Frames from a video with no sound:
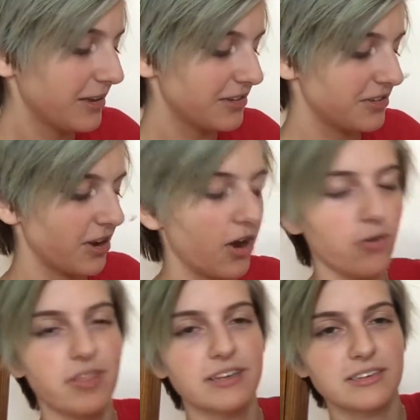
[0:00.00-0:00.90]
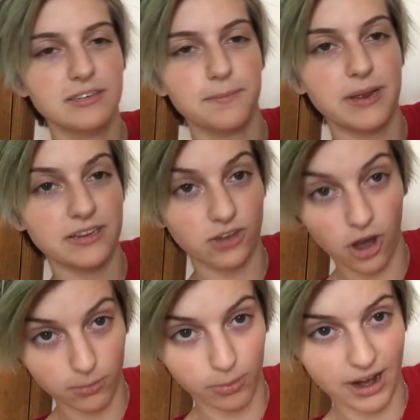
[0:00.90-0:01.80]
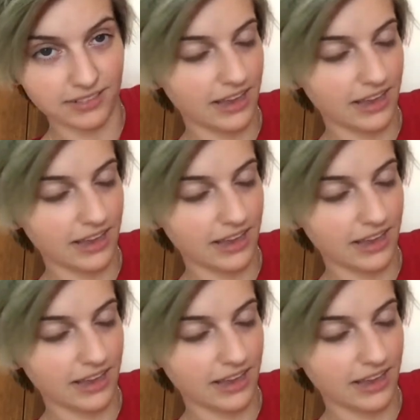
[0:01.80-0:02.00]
So this is a piece called Pride Light.